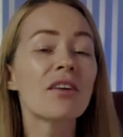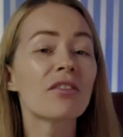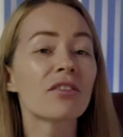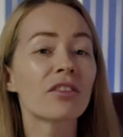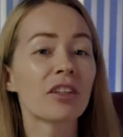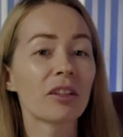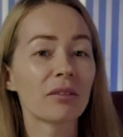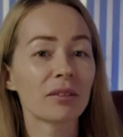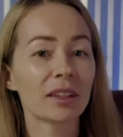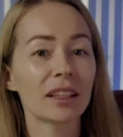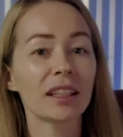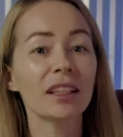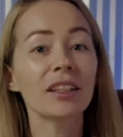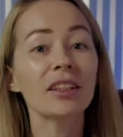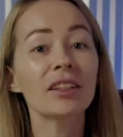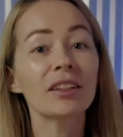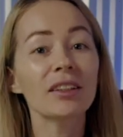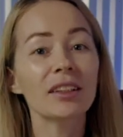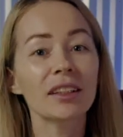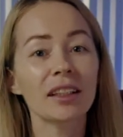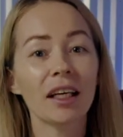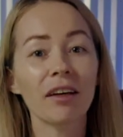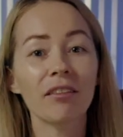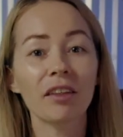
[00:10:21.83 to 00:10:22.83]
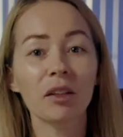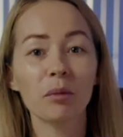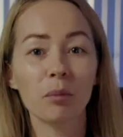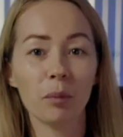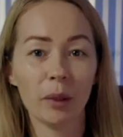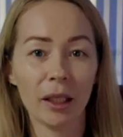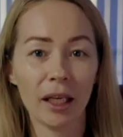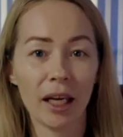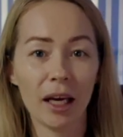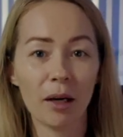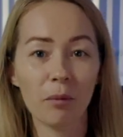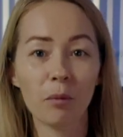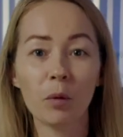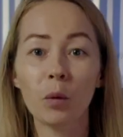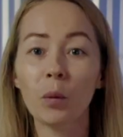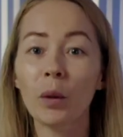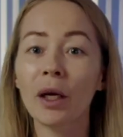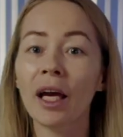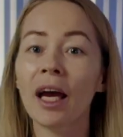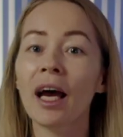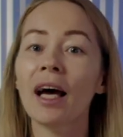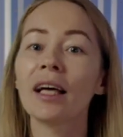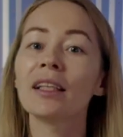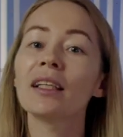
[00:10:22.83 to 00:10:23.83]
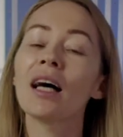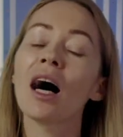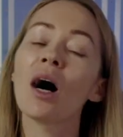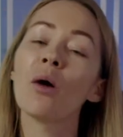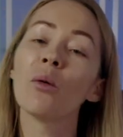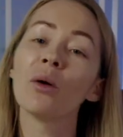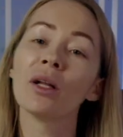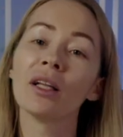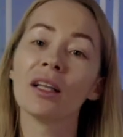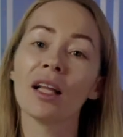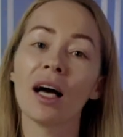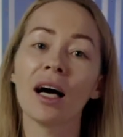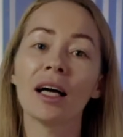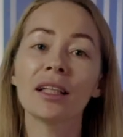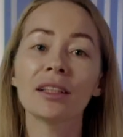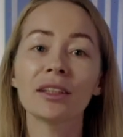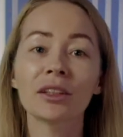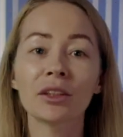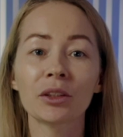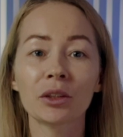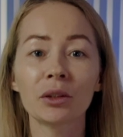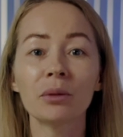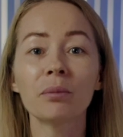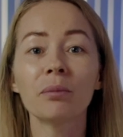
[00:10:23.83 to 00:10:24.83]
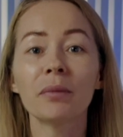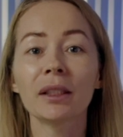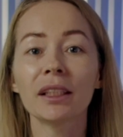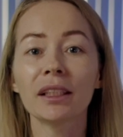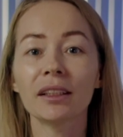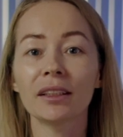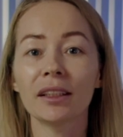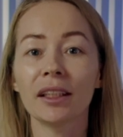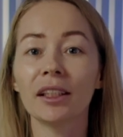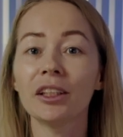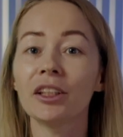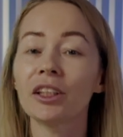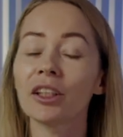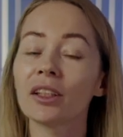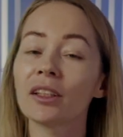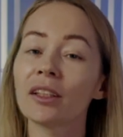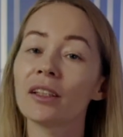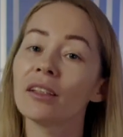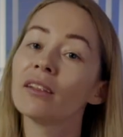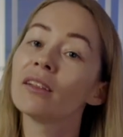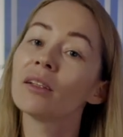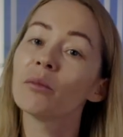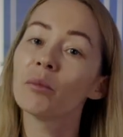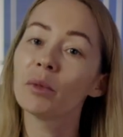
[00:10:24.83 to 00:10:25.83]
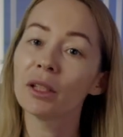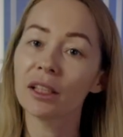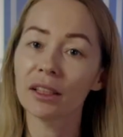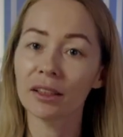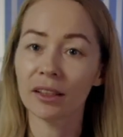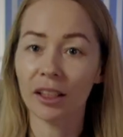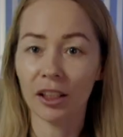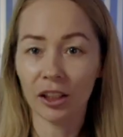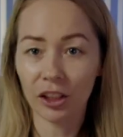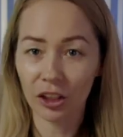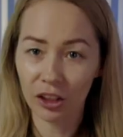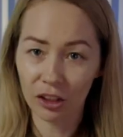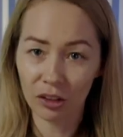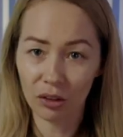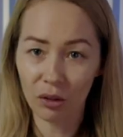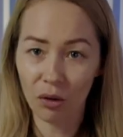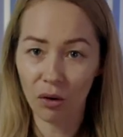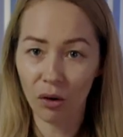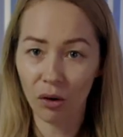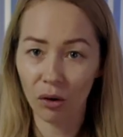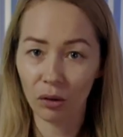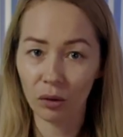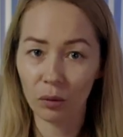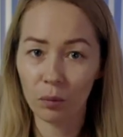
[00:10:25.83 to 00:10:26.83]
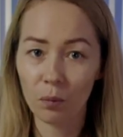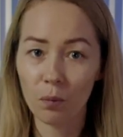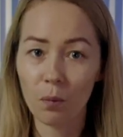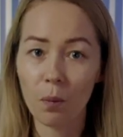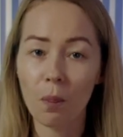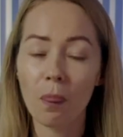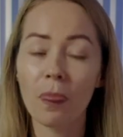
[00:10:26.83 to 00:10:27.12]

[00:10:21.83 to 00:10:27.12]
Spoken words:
From 6 to 7 p.m., we had our last group meditation in the meditation hall.